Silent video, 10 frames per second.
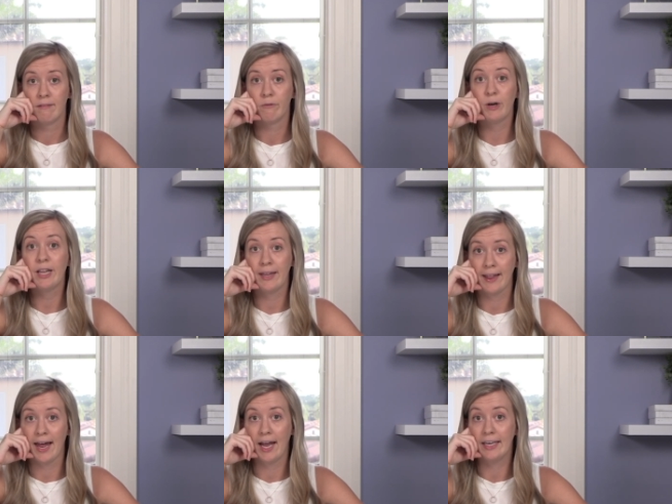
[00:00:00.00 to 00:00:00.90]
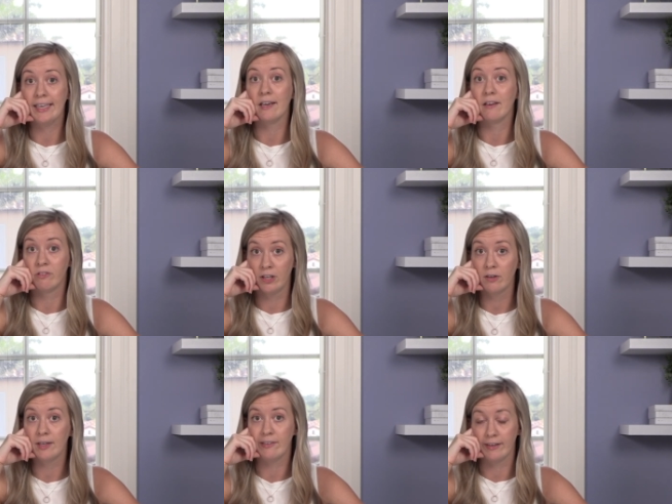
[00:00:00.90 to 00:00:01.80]
Rethink that idea,
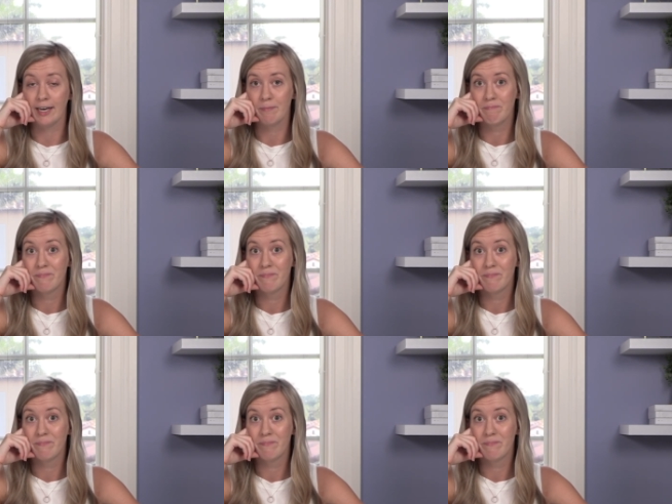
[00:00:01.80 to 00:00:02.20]
seriously.